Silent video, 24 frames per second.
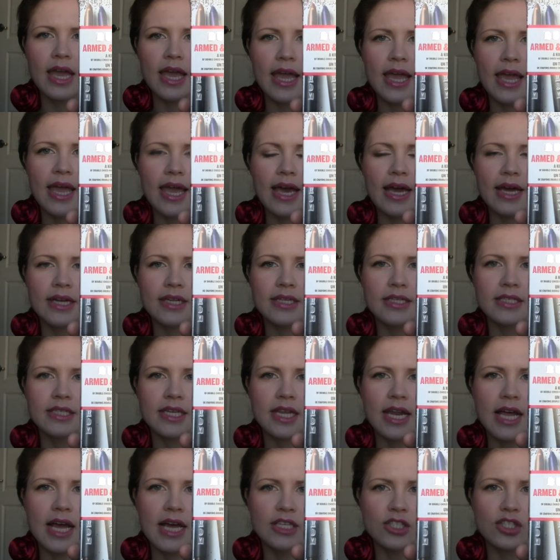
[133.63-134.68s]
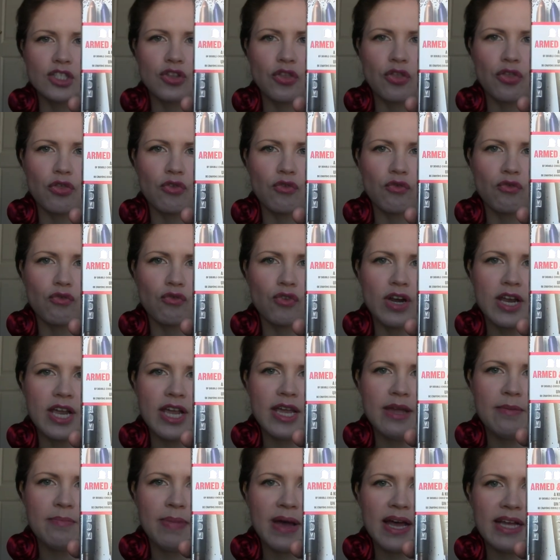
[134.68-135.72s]
and it has
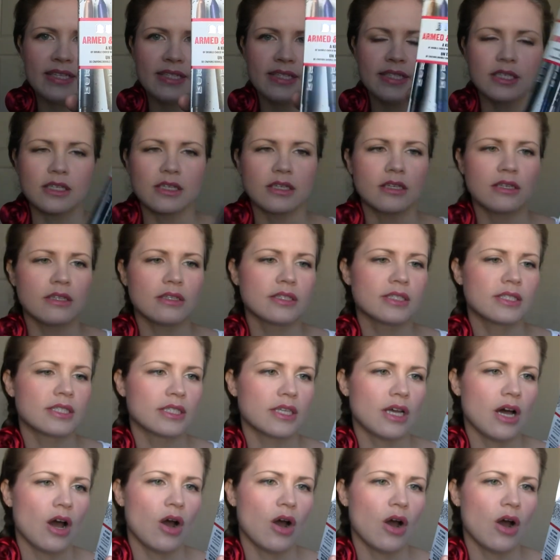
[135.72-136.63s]
three pencils.